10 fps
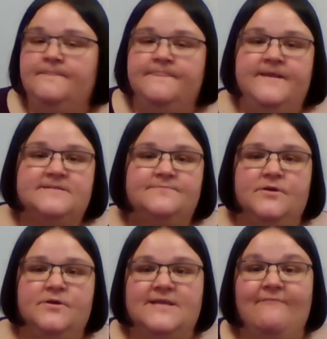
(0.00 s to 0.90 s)
These
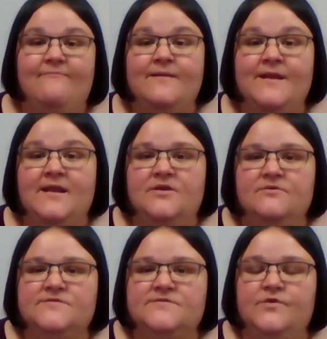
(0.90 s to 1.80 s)
books have many
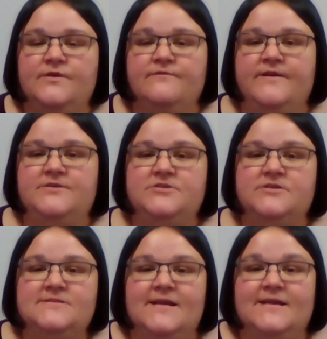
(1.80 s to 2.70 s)
useful
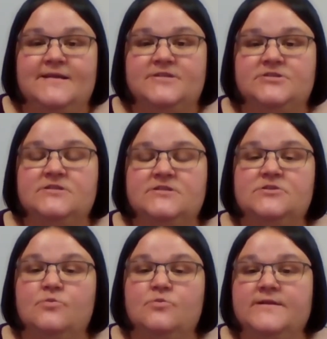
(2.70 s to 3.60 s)
interventions in addition
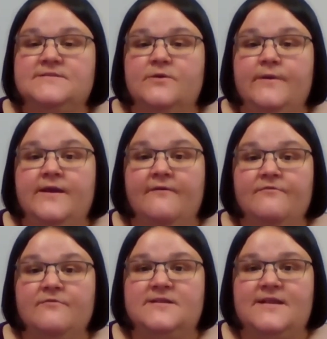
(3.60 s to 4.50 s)
to the ones that we
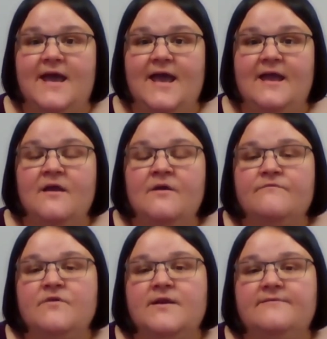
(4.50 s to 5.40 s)
covered today
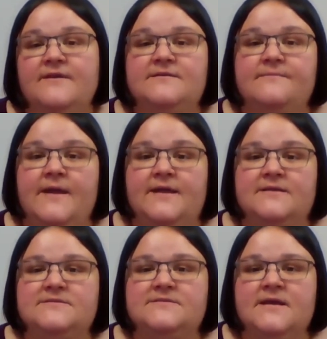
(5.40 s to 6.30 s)
for giving
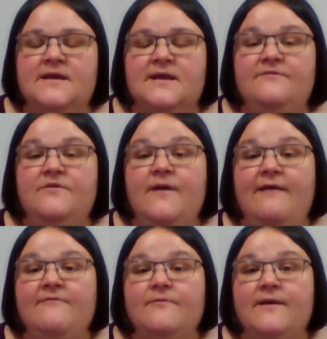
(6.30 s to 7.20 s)
demands. If you
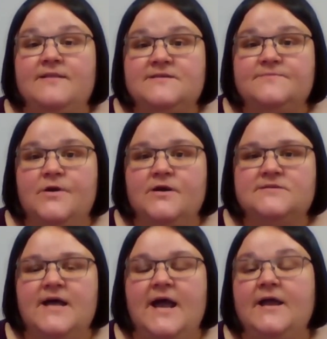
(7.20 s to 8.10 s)
haven't read these
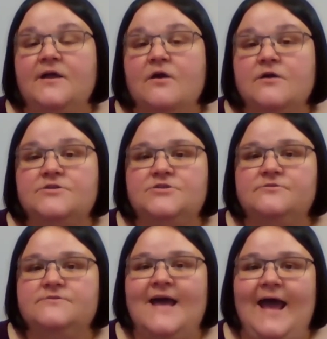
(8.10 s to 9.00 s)
books, I encourage
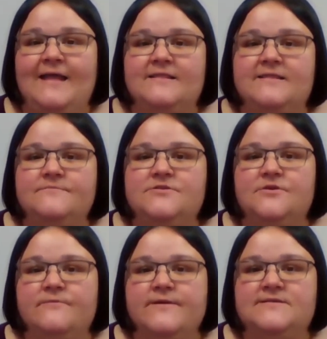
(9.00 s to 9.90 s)
you to add them
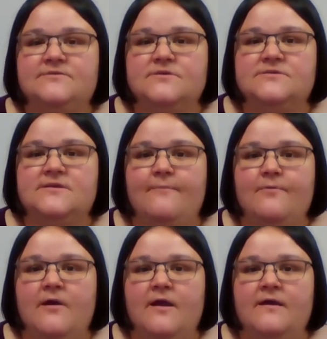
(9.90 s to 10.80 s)
to your resource
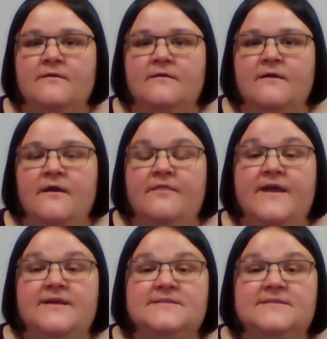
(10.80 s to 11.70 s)
library.
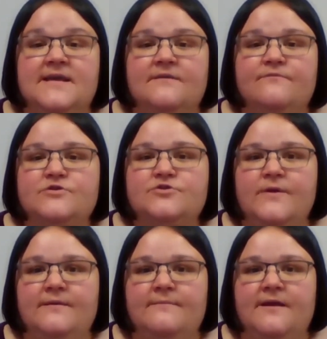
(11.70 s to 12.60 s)
Thanks again for
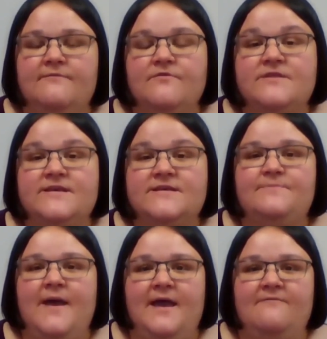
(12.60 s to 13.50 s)
joining me for
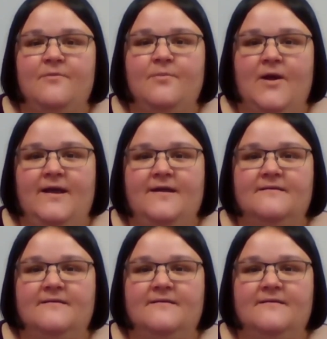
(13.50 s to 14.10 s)
this behavior break.